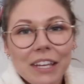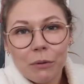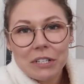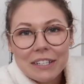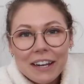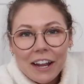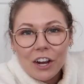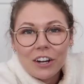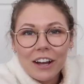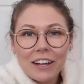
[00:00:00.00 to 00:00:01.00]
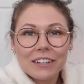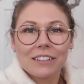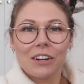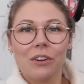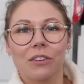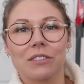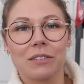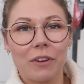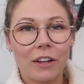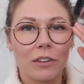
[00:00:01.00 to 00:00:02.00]
He went to get a haircut. Oh,
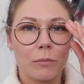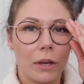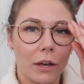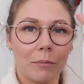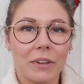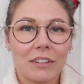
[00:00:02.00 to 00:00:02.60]
there's a vacuum behind